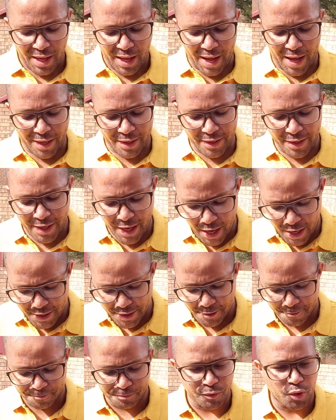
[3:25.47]

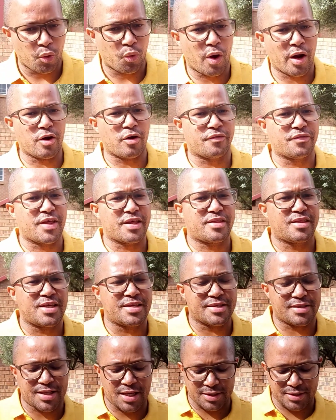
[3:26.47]
Again, one of the
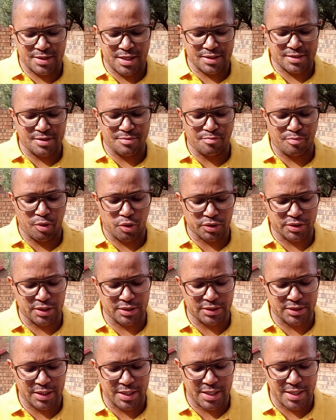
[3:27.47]
things that's
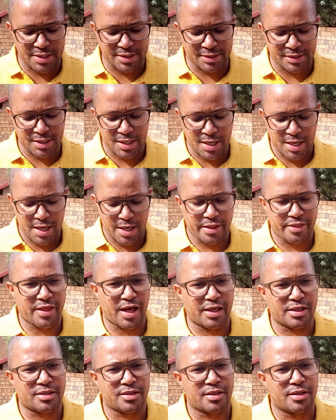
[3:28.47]
important is
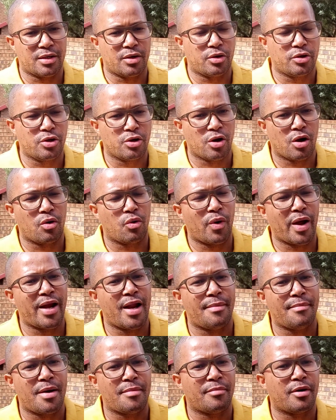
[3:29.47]
that, when a
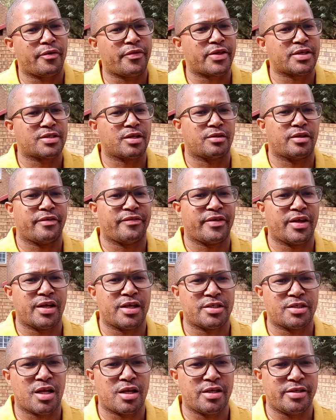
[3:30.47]
member of the South African
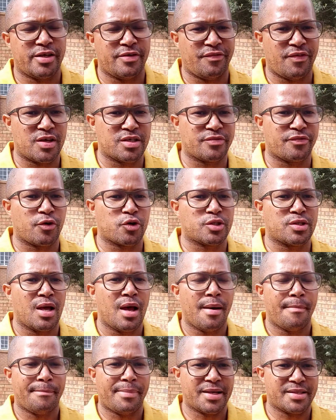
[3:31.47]
National Defence Force
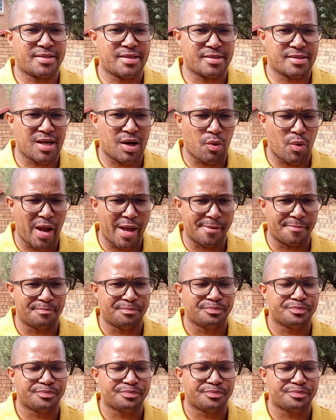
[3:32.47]
passes away,